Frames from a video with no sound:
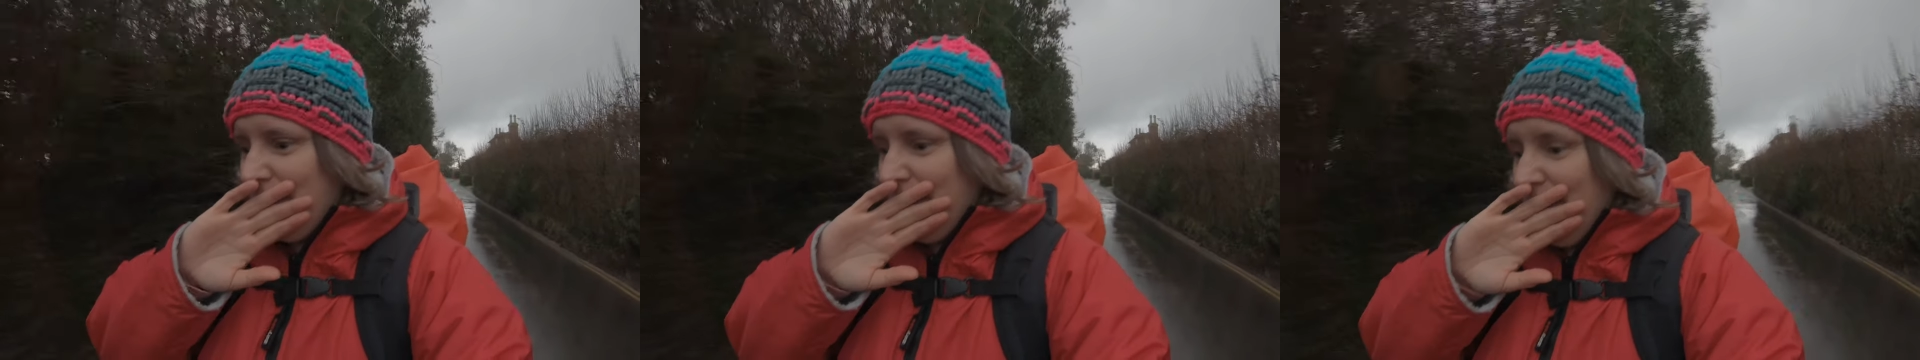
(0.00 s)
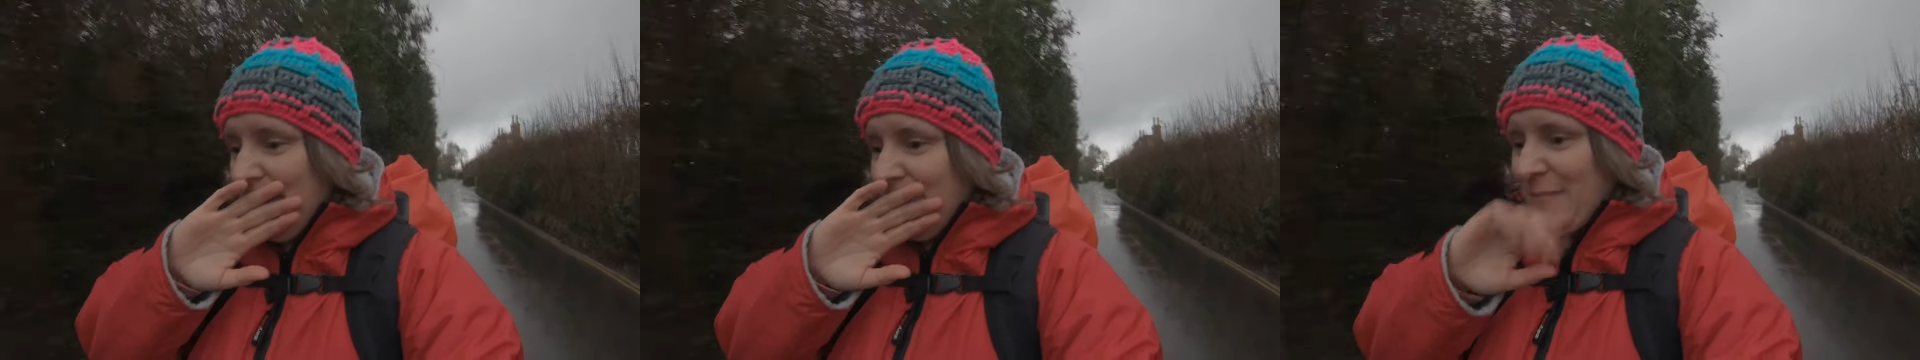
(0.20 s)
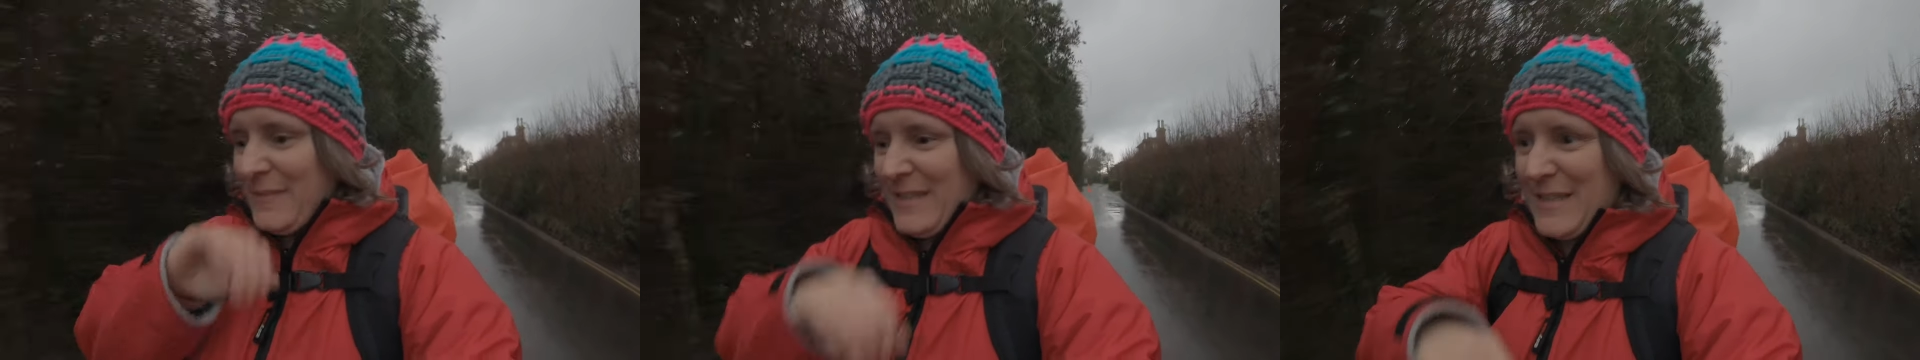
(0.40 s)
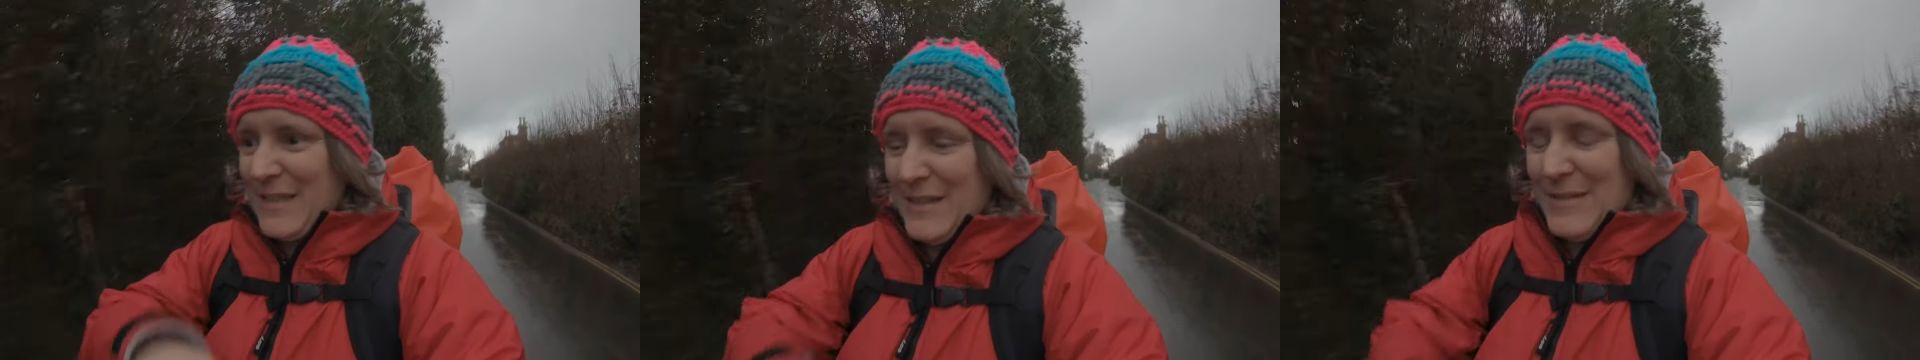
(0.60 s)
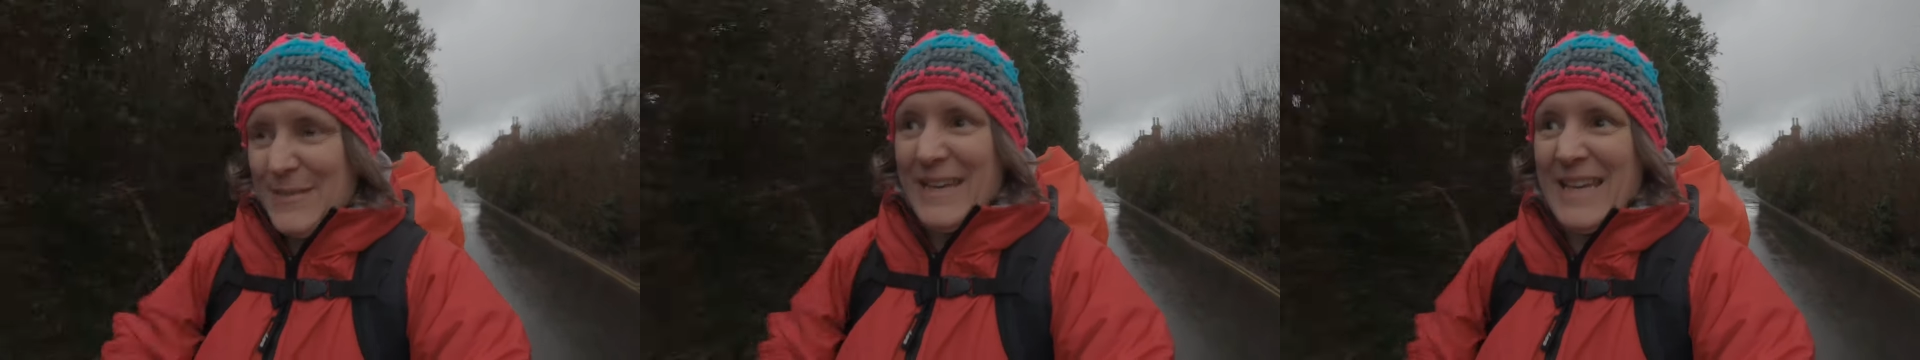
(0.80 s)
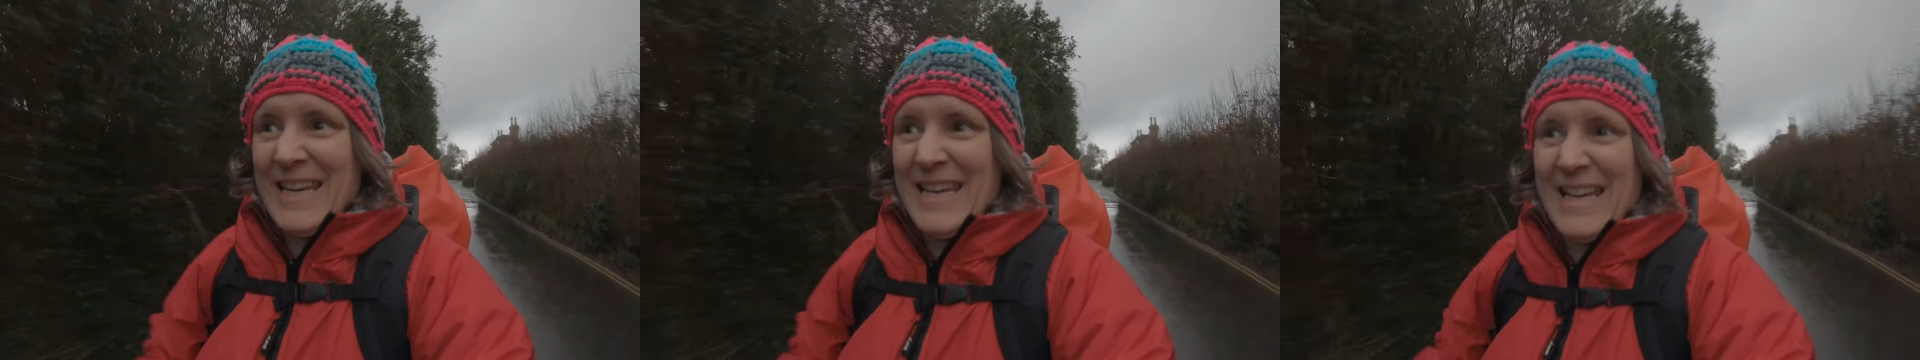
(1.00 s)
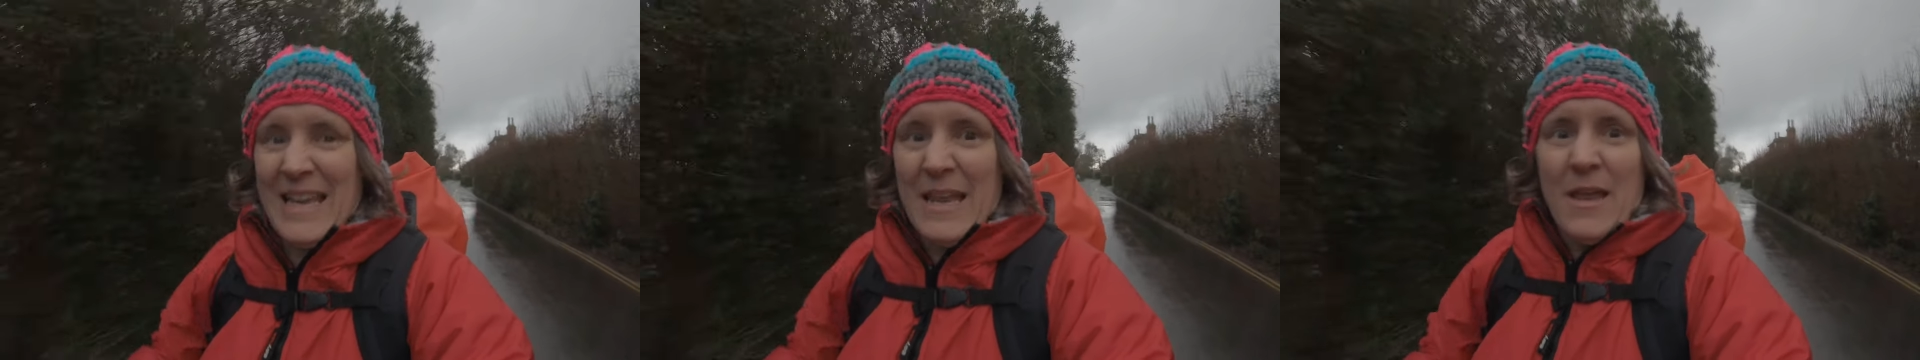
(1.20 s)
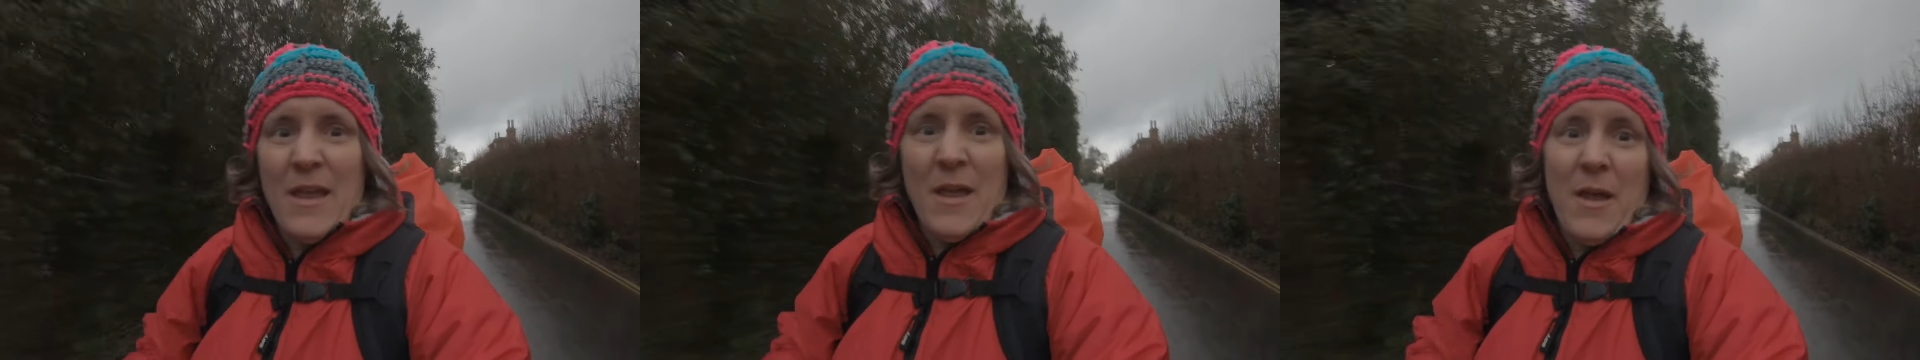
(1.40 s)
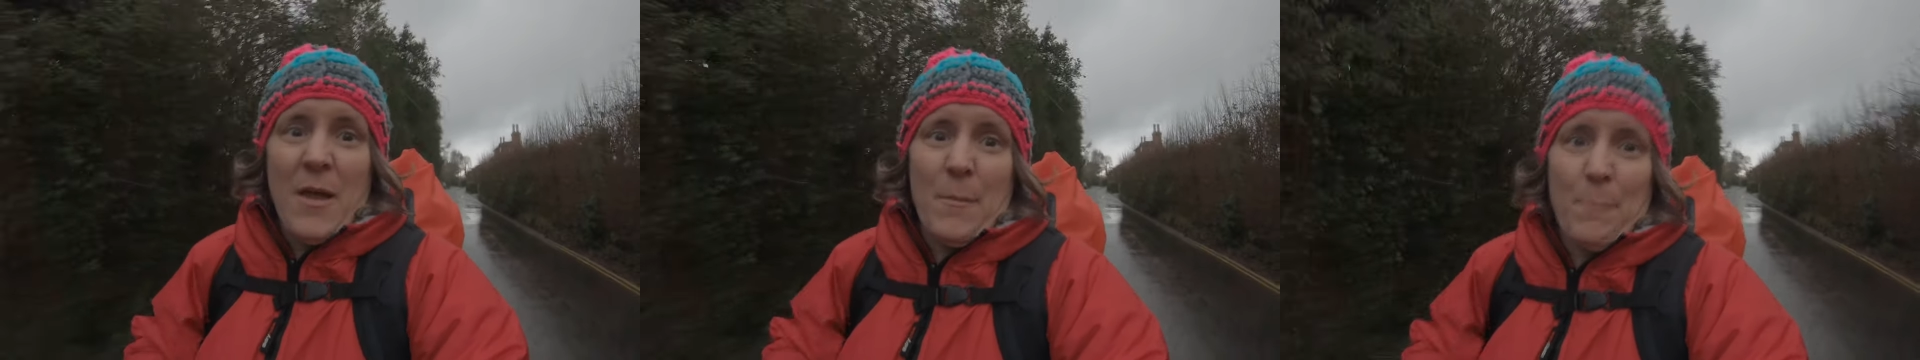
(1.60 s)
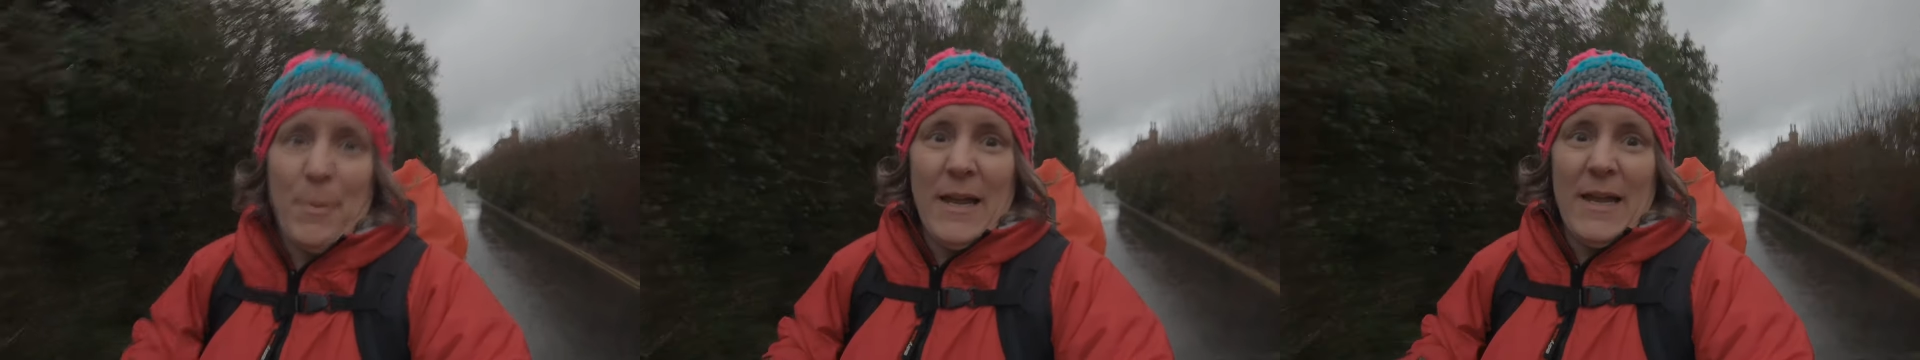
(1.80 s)
excuse me,
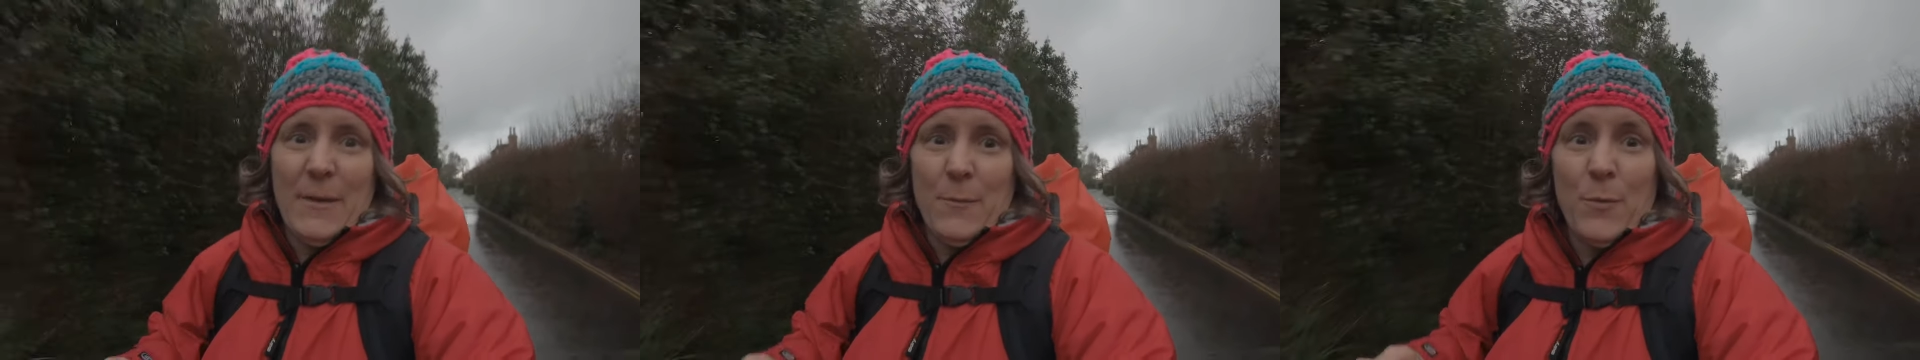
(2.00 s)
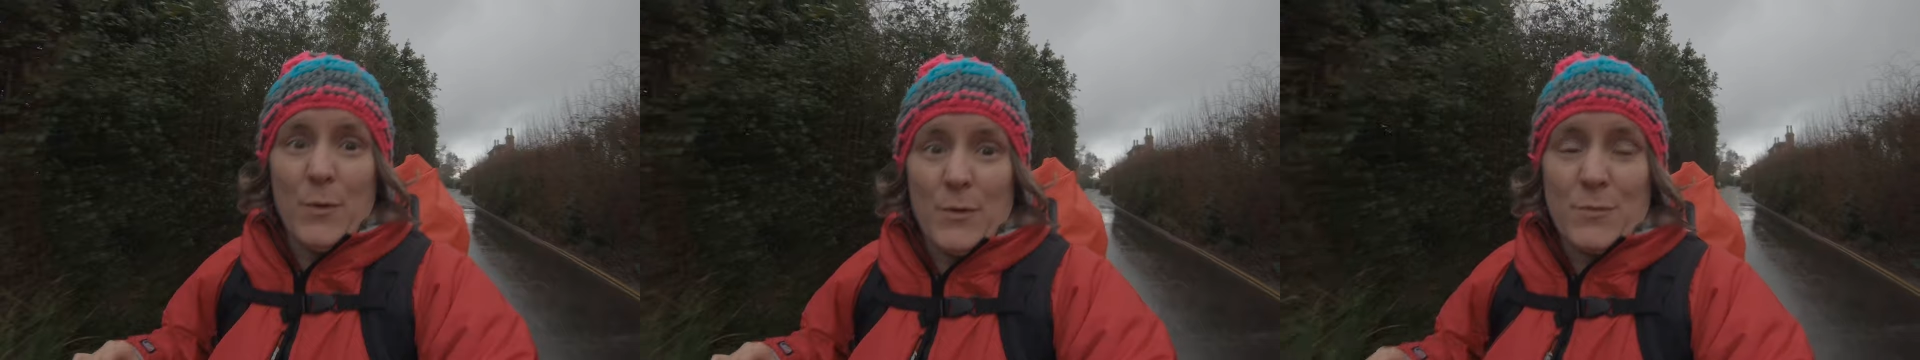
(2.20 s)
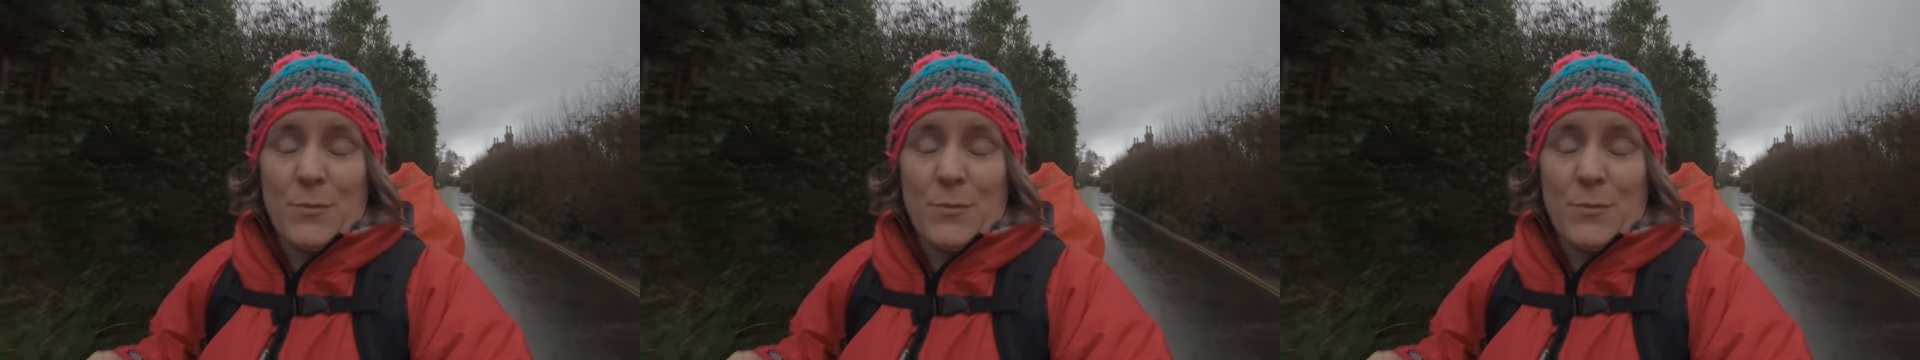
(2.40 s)
but it was